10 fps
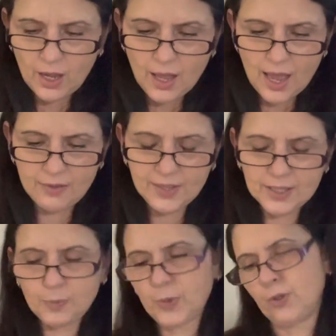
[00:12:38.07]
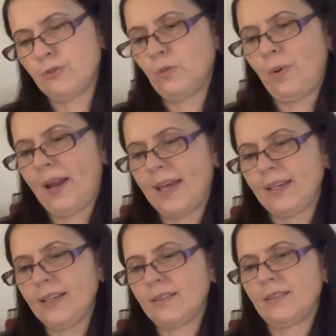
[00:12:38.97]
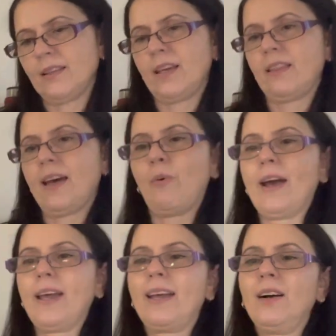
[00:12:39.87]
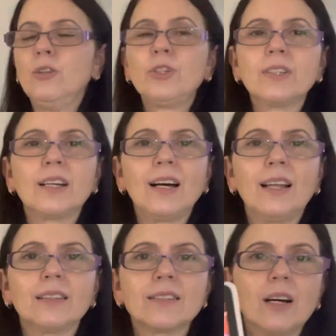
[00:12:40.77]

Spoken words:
And this beautiful blanket, there, that way. Look at the colors.